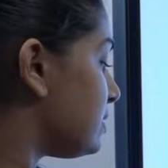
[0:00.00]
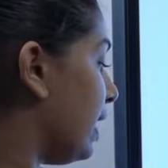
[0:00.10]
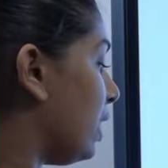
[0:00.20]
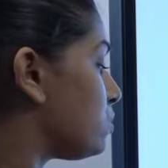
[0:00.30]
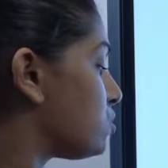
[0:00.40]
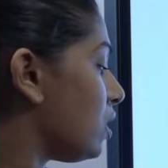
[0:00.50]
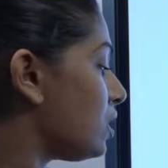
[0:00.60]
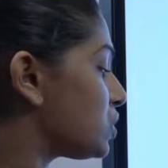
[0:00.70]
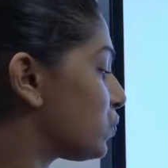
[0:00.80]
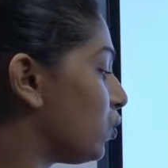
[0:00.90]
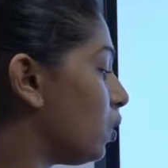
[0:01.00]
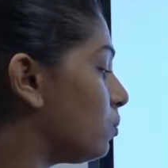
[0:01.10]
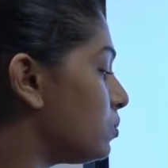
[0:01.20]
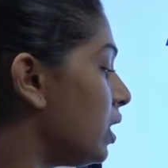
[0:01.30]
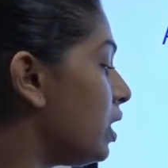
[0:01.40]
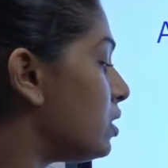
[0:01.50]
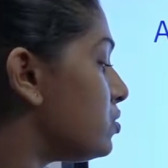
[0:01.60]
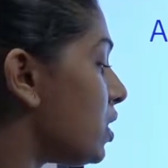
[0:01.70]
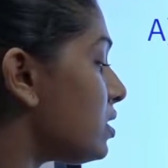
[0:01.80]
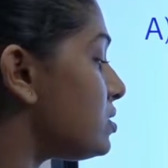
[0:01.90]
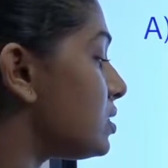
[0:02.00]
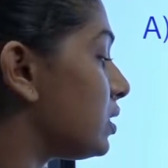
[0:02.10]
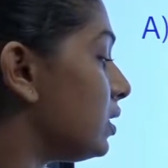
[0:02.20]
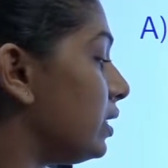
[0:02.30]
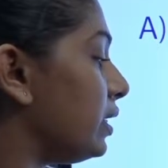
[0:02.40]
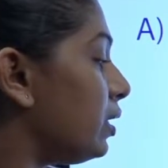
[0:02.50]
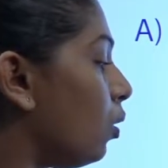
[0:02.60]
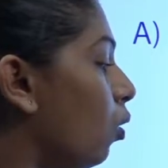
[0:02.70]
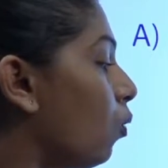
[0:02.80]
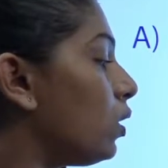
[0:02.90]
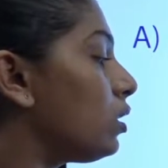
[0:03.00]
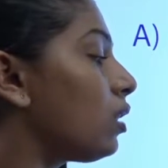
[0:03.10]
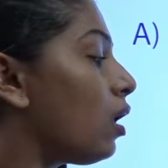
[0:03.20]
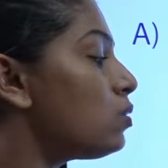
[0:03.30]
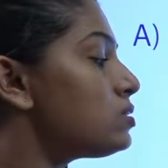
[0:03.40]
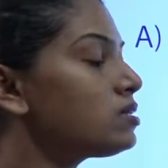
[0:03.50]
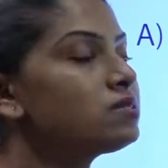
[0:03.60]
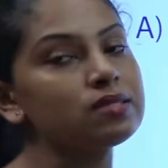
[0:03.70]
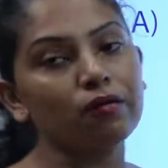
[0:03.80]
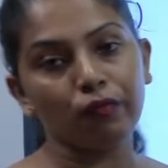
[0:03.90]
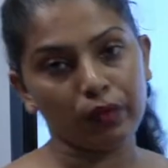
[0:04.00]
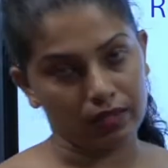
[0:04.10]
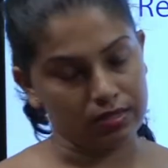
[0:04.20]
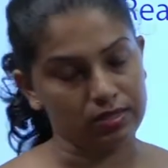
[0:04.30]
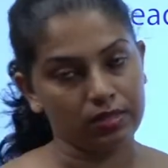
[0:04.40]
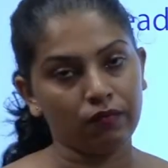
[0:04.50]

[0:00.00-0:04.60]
have transformed drastically over thousands of years.